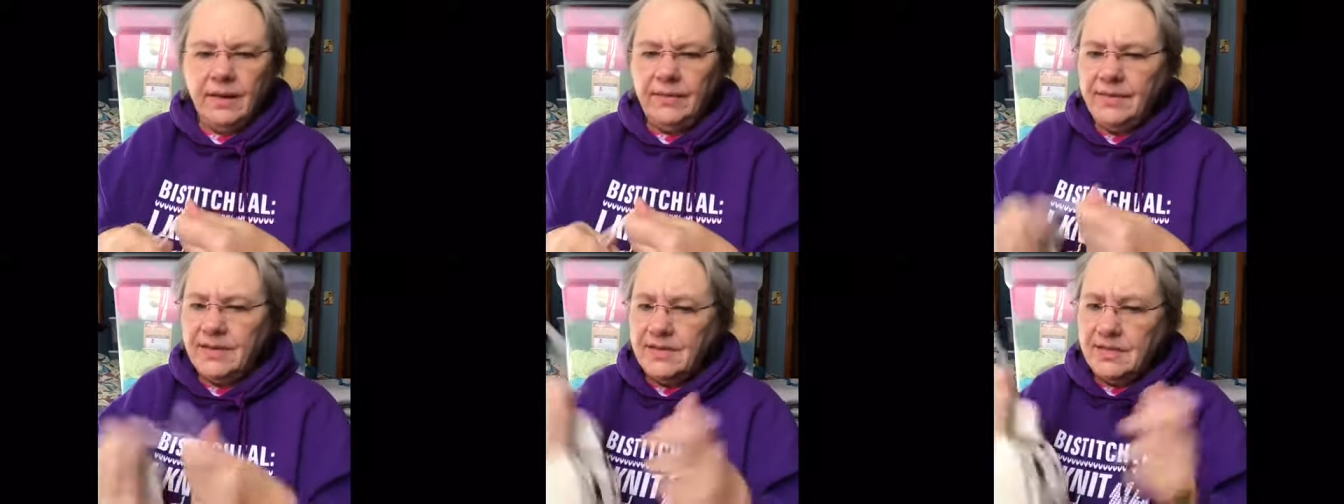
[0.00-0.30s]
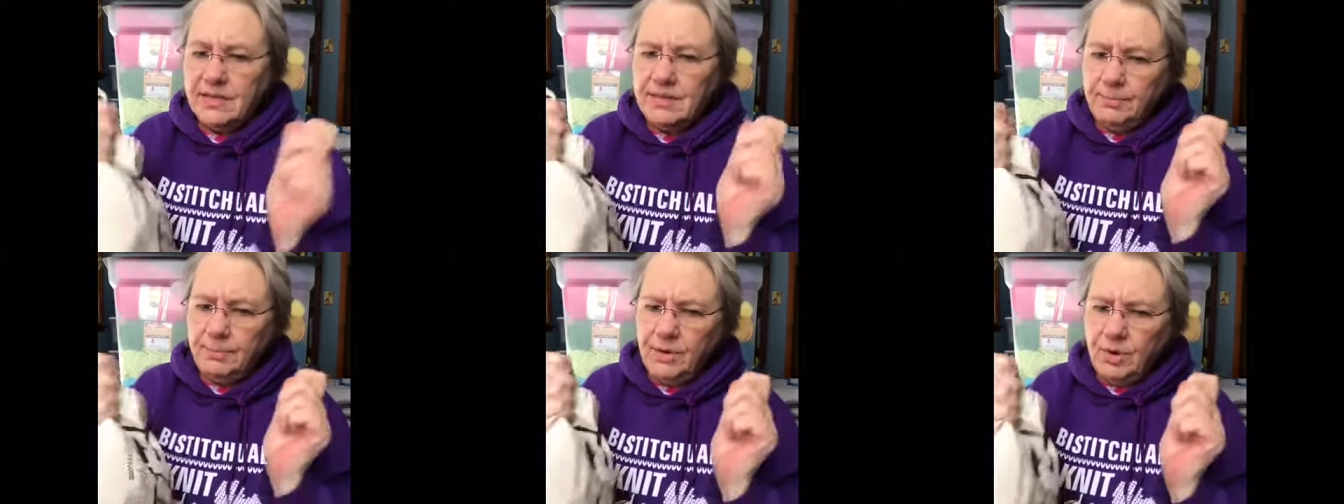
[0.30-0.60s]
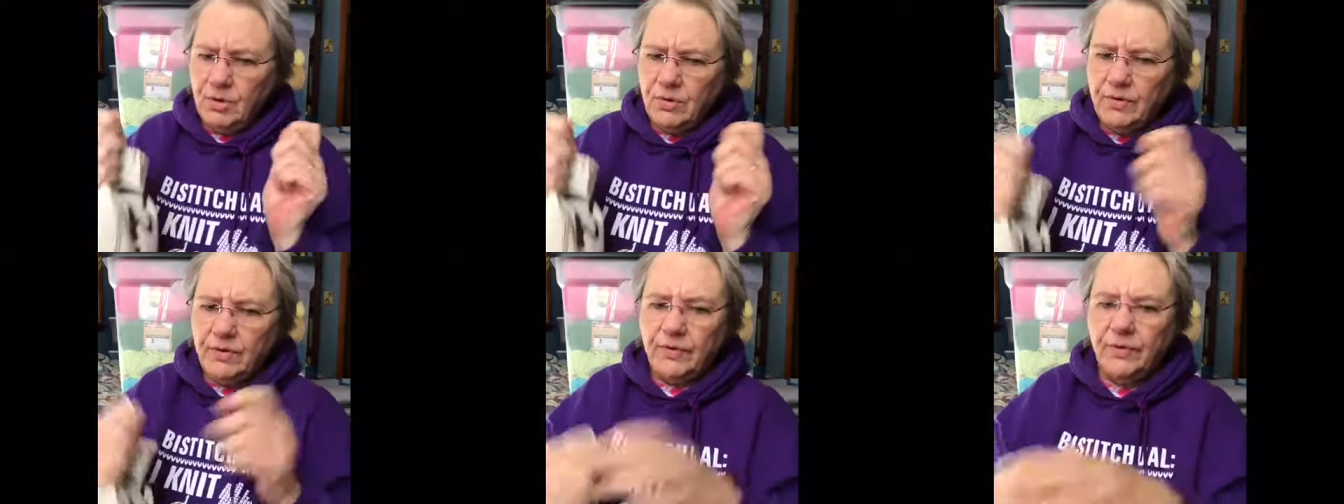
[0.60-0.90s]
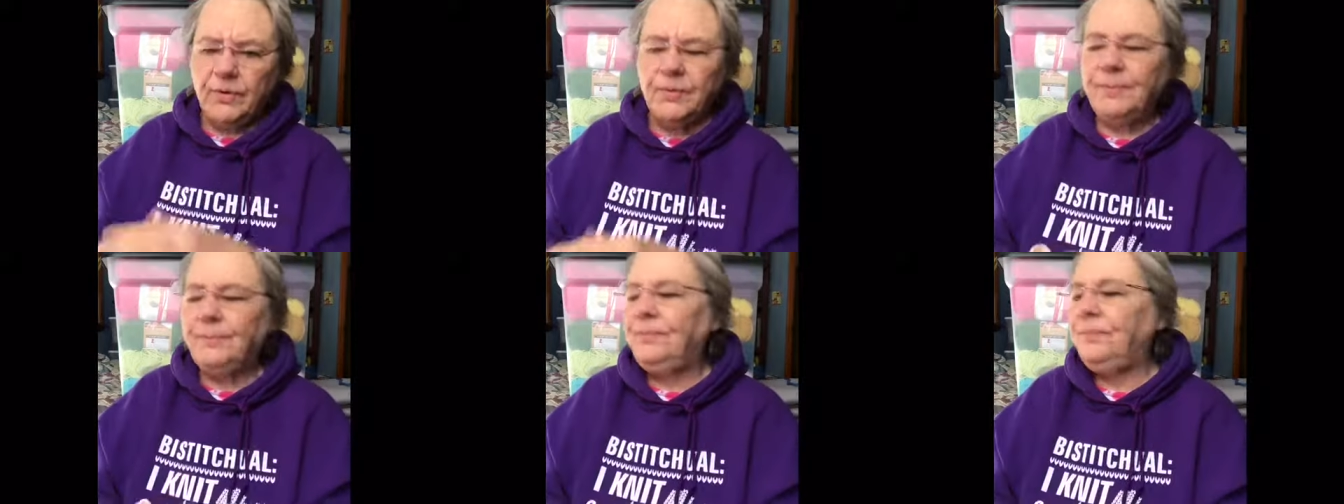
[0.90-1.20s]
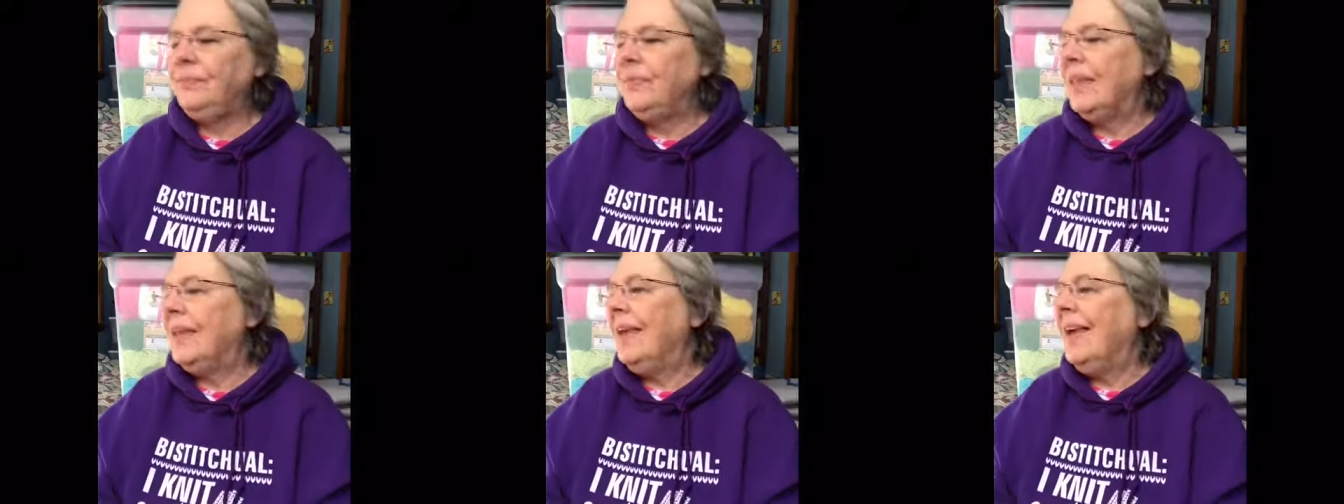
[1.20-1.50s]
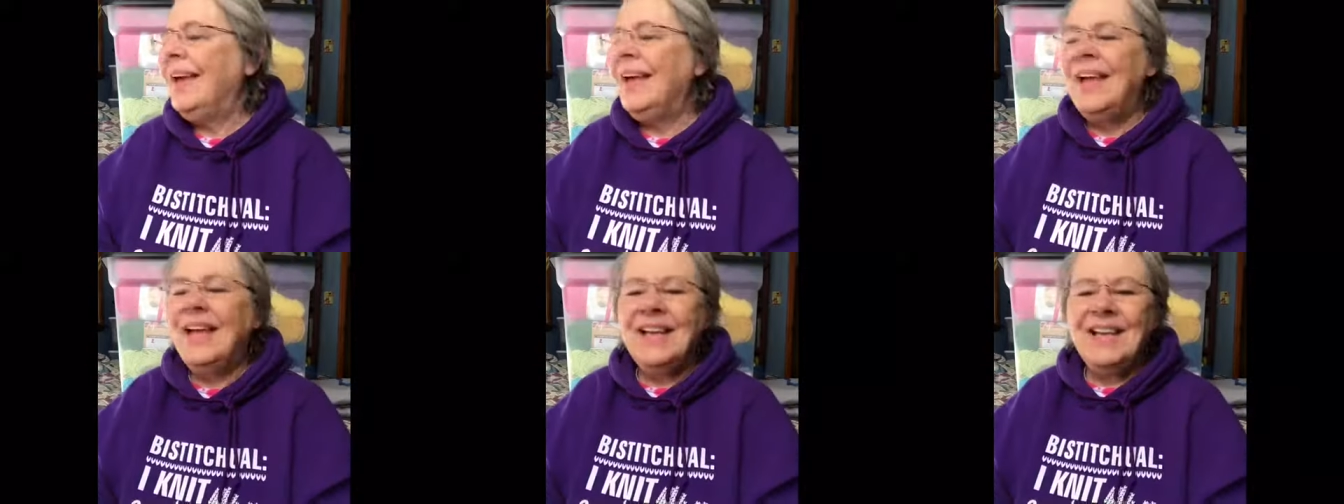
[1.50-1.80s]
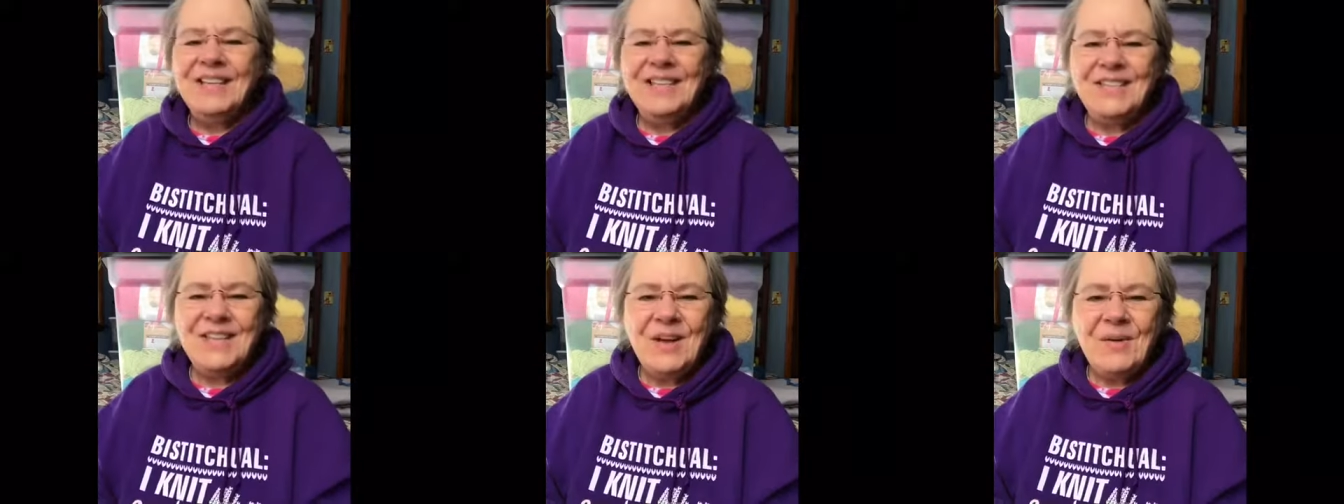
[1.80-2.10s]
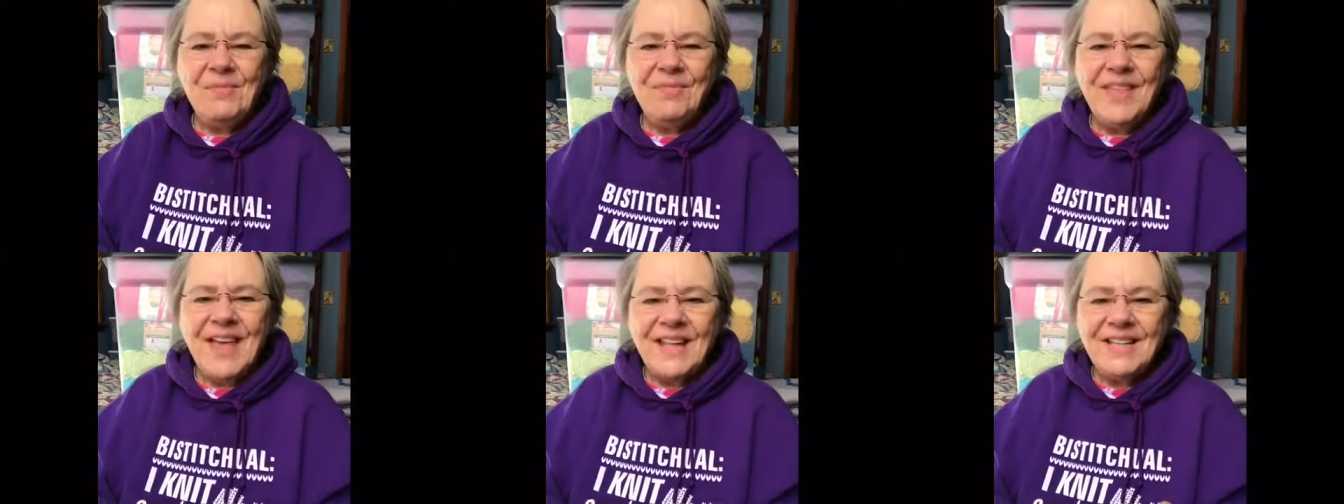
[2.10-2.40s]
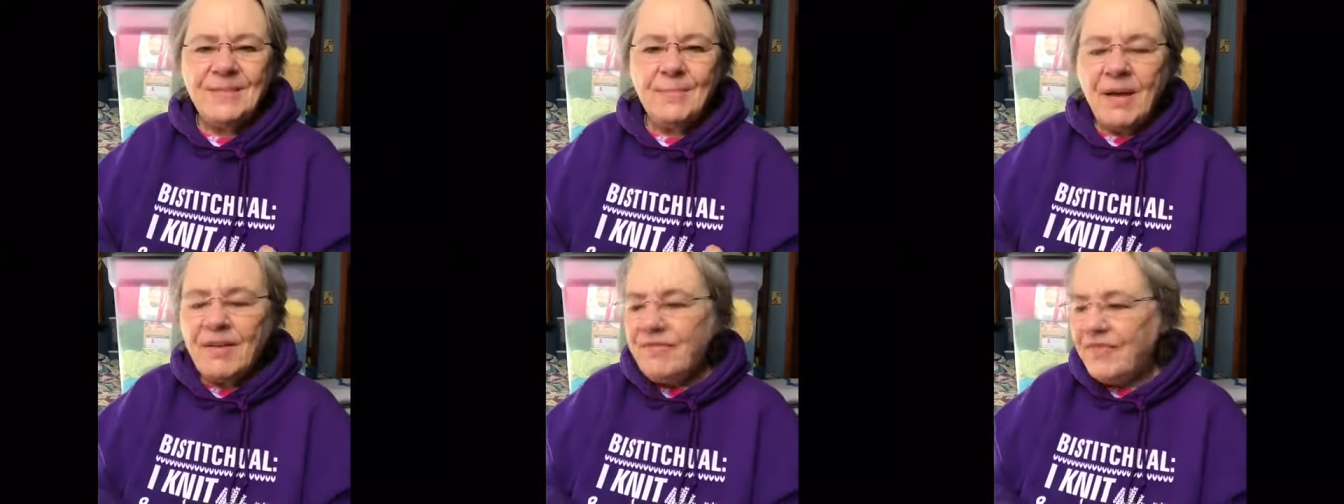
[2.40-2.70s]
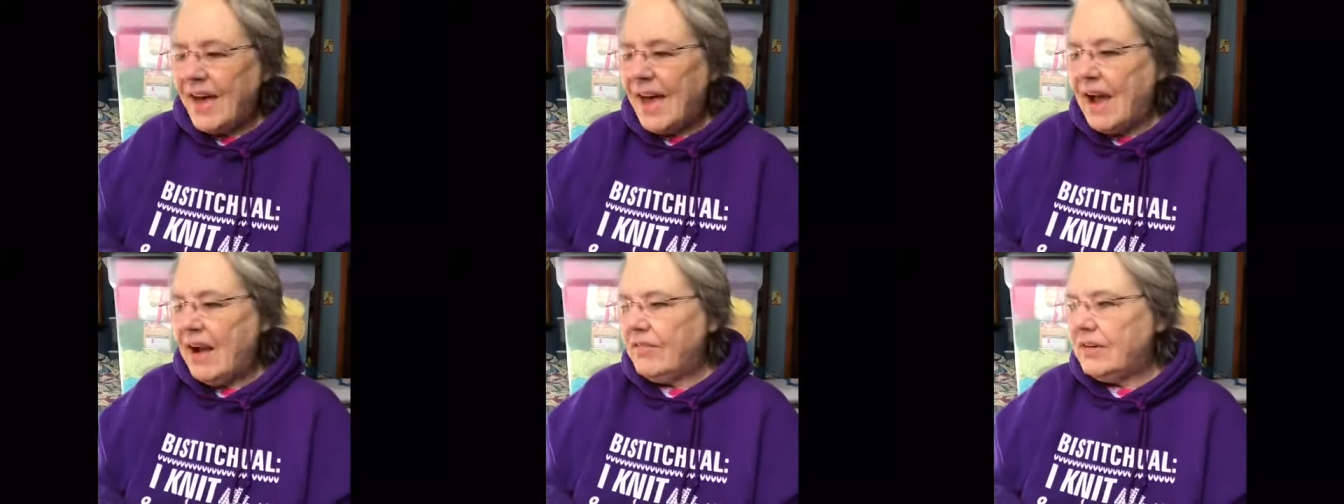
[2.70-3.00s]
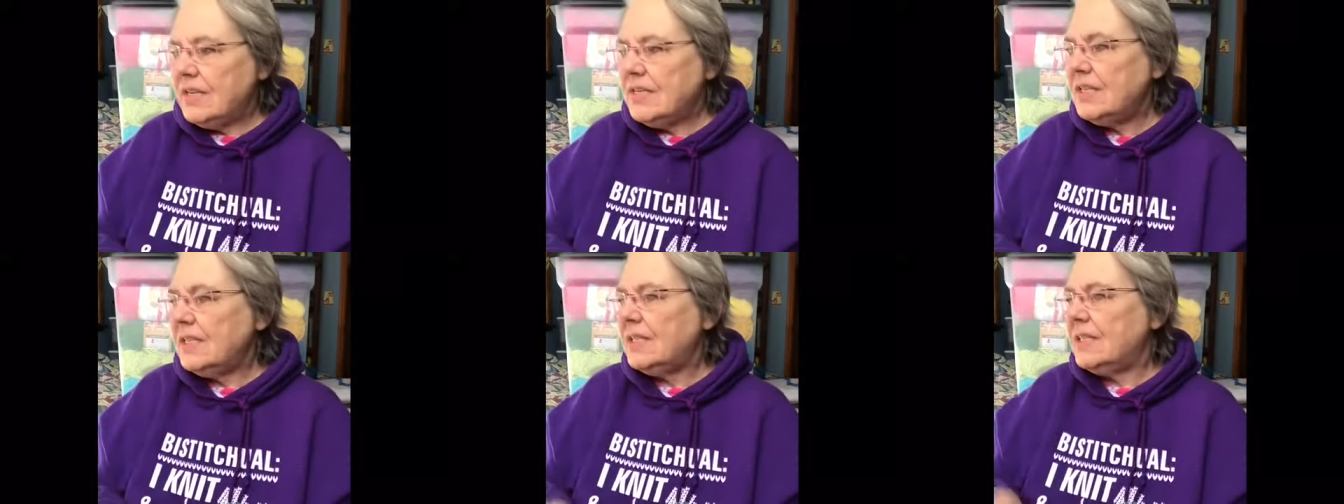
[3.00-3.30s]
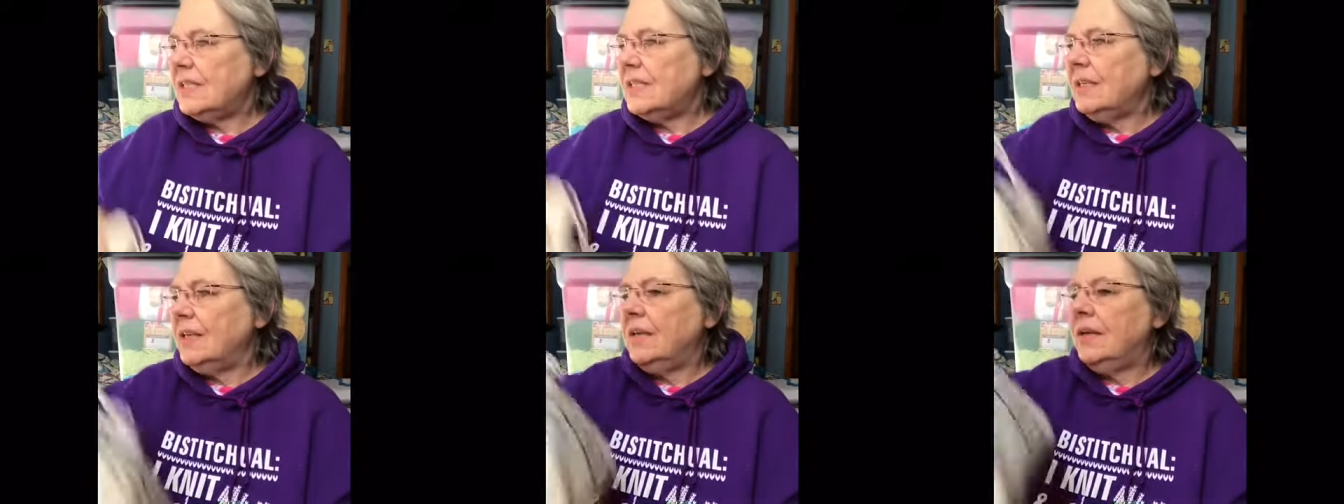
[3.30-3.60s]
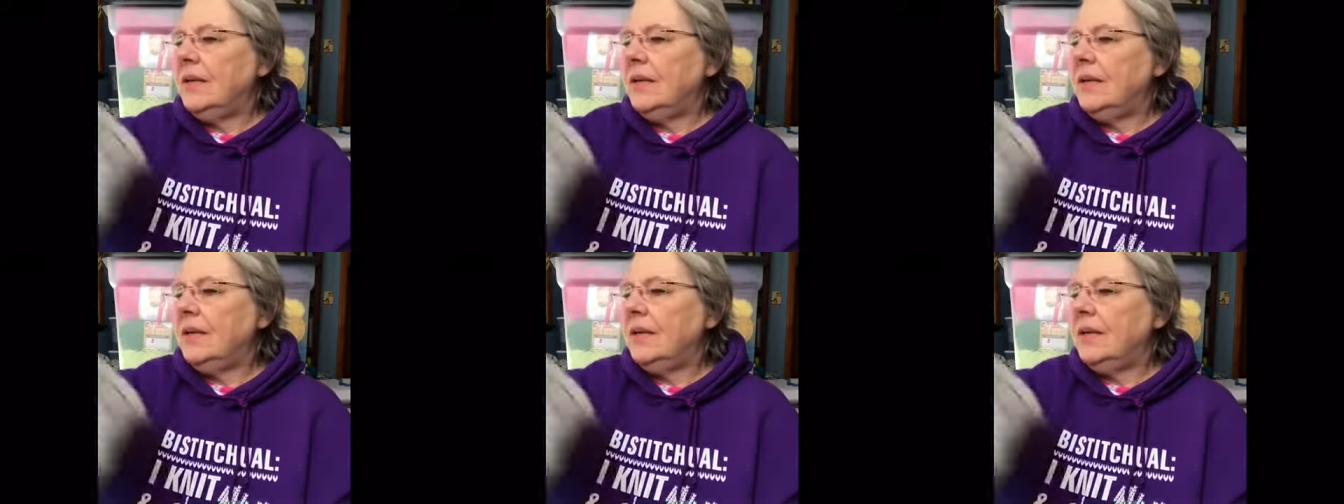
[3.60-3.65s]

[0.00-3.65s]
this is beautiful. So that's my virus.